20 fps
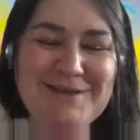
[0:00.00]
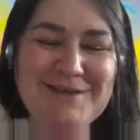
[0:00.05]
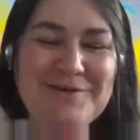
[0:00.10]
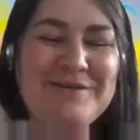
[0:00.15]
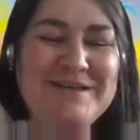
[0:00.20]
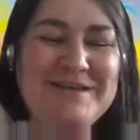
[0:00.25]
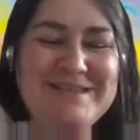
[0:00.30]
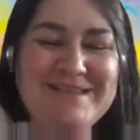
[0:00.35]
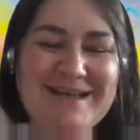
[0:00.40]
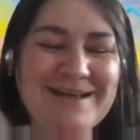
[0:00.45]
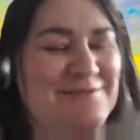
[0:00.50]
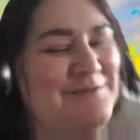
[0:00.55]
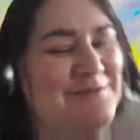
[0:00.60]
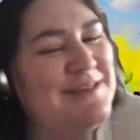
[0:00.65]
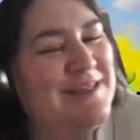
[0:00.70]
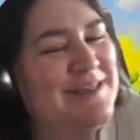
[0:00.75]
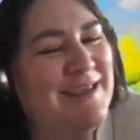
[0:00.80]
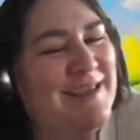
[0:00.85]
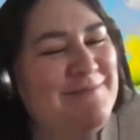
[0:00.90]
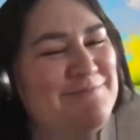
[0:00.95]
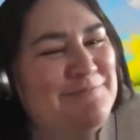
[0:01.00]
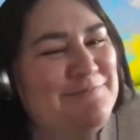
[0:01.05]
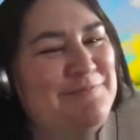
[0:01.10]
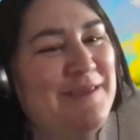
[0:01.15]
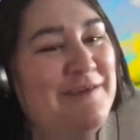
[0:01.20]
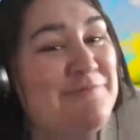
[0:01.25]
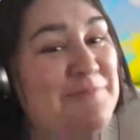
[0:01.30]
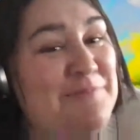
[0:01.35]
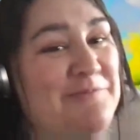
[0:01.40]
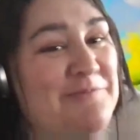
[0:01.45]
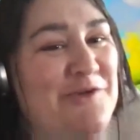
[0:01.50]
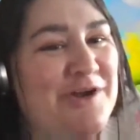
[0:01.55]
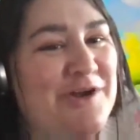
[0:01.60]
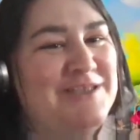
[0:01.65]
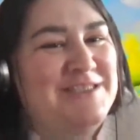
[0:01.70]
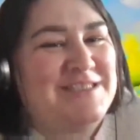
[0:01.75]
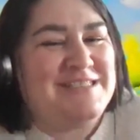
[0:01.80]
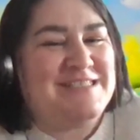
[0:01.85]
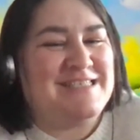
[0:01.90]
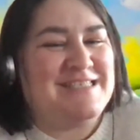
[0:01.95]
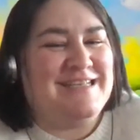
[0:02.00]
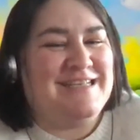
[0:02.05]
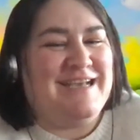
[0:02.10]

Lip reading: only time they've been right.